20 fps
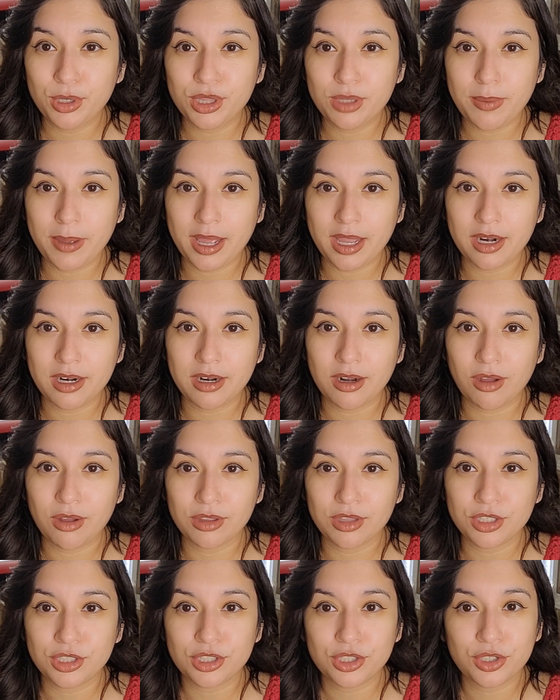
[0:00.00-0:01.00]
put the pattern
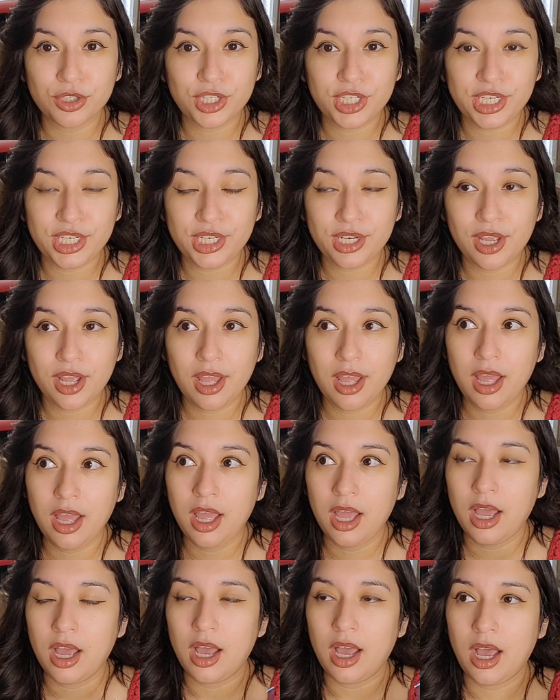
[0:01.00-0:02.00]
on the screen,
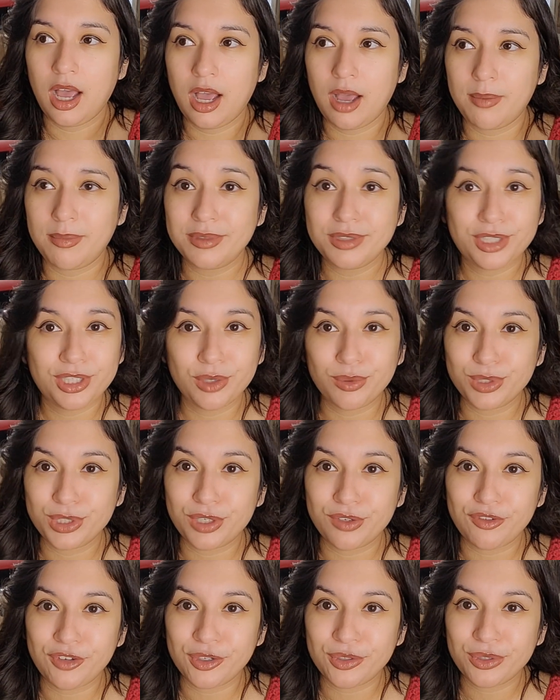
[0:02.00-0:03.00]
still was
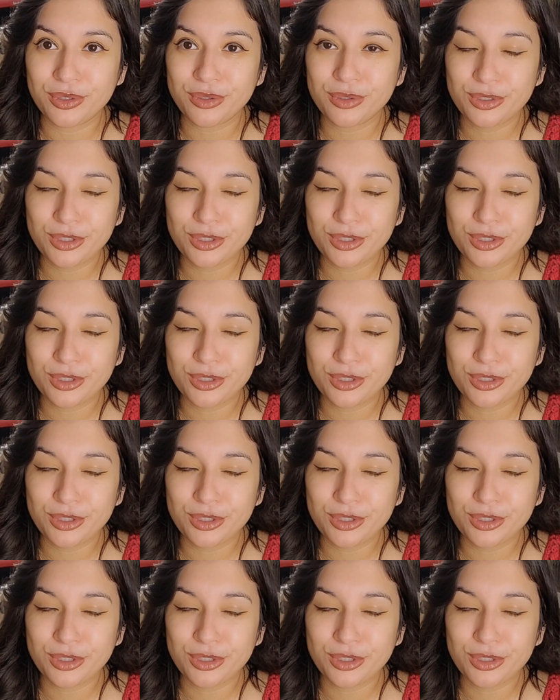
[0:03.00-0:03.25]
confused.